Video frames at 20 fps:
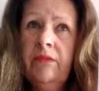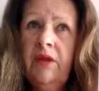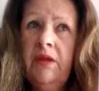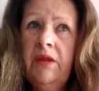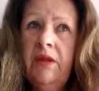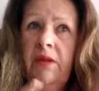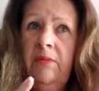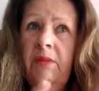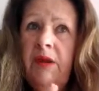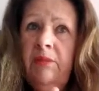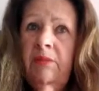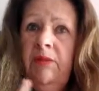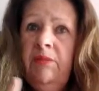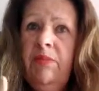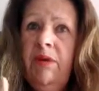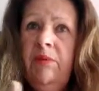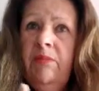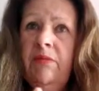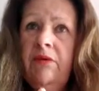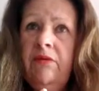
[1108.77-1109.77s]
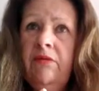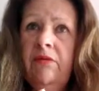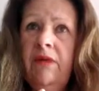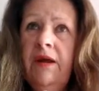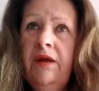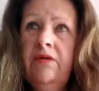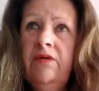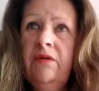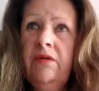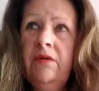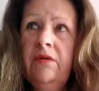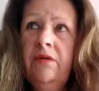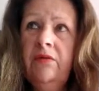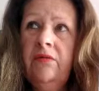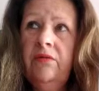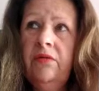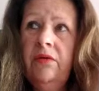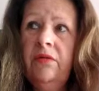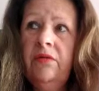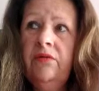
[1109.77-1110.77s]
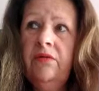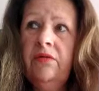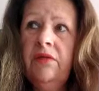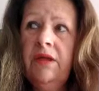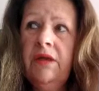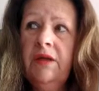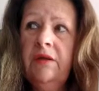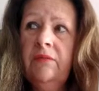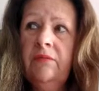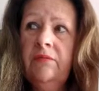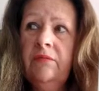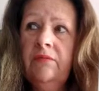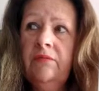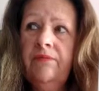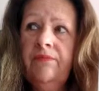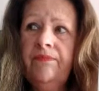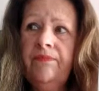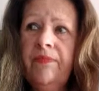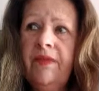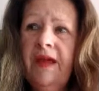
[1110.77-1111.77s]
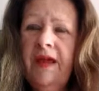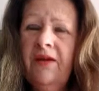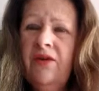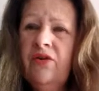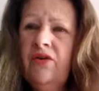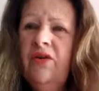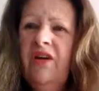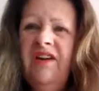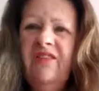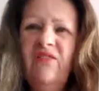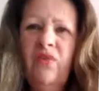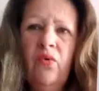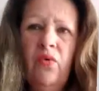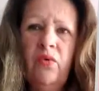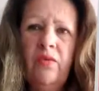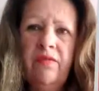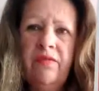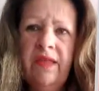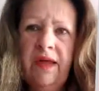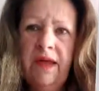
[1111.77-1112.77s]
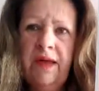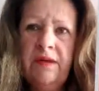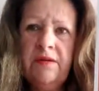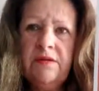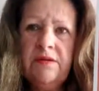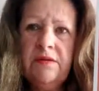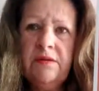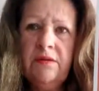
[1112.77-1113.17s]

And there may be people around you who think, how can you have all of that?